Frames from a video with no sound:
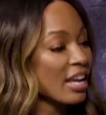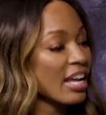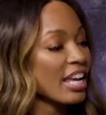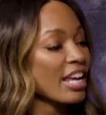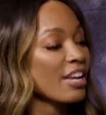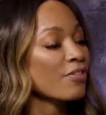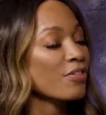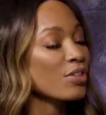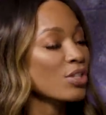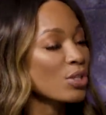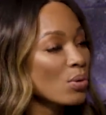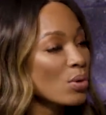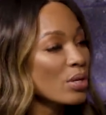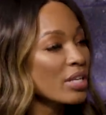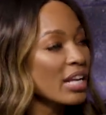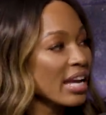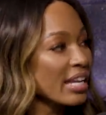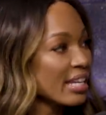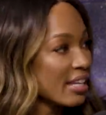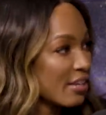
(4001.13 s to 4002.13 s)
If you are
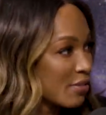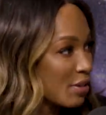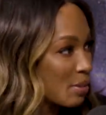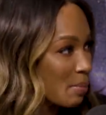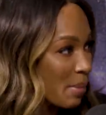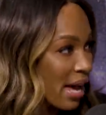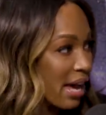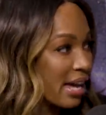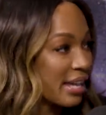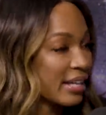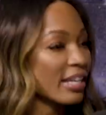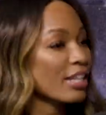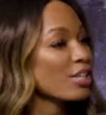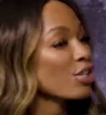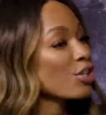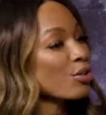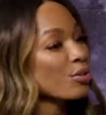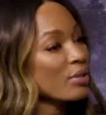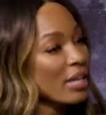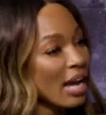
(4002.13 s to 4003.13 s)
not giving back,
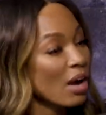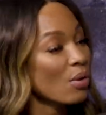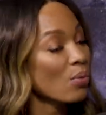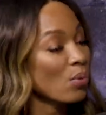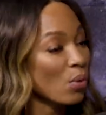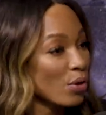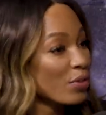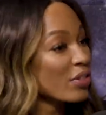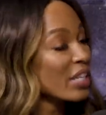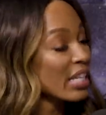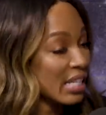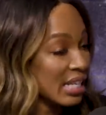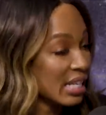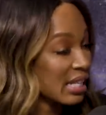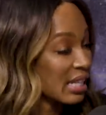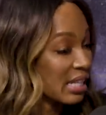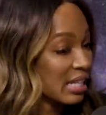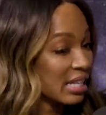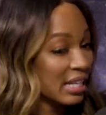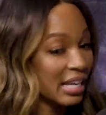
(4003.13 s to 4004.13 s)
you're not worth
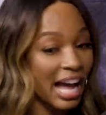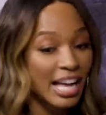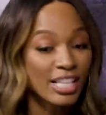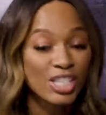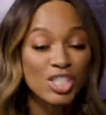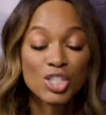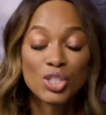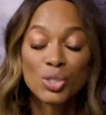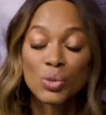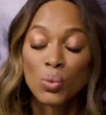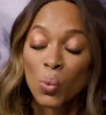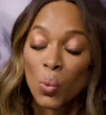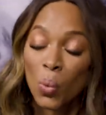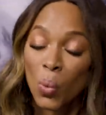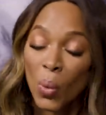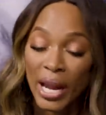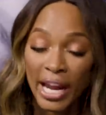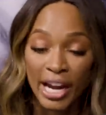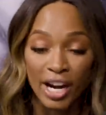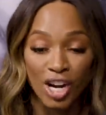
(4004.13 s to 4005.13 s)
anything. Mm. I
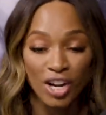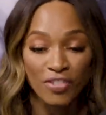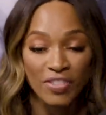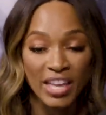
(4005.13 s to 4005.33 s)
swear.